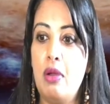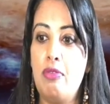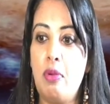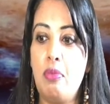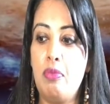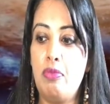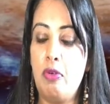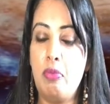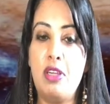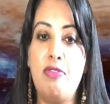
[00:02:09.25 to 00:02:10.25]

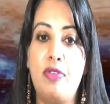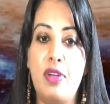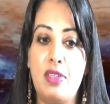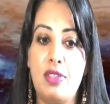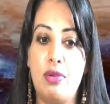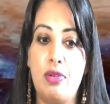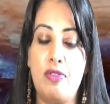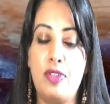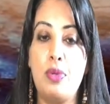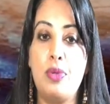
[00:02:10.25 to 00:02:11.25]
from different sort
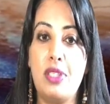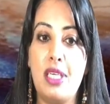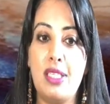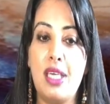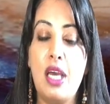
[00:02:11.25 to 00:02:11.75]
of sources.